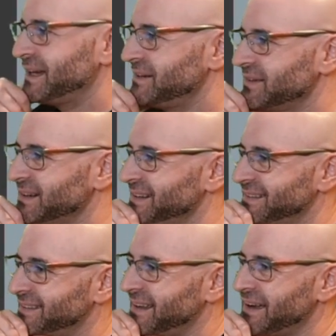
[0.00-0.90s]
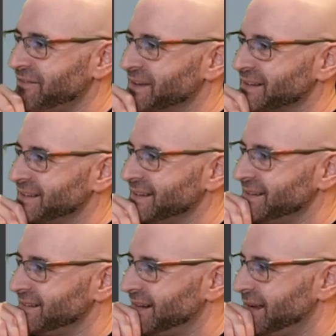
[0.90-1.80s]
even going to say I fixed it.
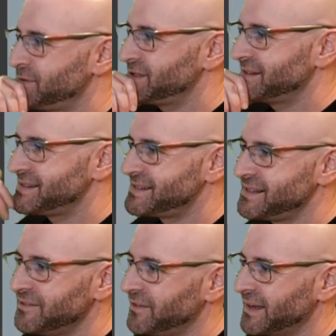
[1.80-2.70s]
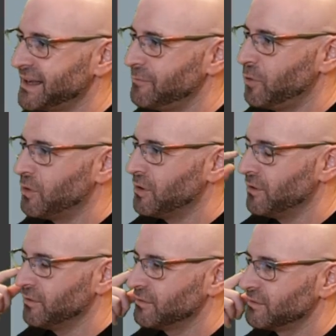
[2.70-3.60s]
I'm just going to see if I get more